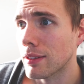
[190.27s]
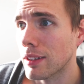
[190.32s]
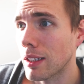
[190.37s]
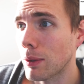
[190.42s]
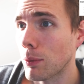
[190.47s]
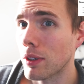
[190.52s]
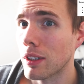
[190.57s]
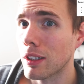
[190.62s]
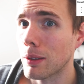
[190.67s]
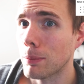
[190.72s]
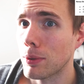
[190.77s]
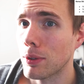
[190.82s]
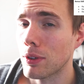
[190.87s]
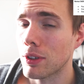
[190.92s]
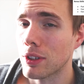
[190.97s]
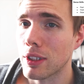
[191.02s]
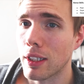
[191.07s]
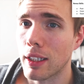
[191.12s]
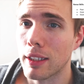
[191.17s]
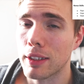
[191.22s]
They want a
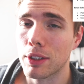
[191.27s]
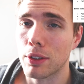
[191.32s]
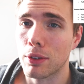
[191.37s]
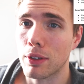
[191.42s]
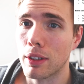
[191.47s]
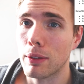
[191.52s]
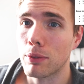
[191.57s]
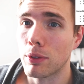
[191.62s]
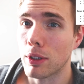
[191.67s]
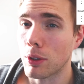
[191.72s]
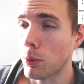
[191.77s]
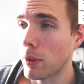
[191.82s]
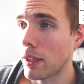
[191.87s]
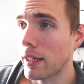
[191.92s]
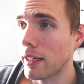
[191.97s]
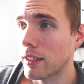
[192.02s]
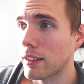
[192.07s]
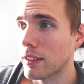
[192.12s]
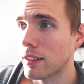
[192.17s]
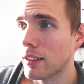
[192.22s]
computer science degree
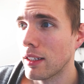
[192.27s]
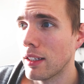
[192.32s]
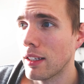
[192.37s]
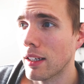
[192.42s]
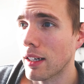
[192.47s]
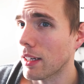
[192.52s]
required.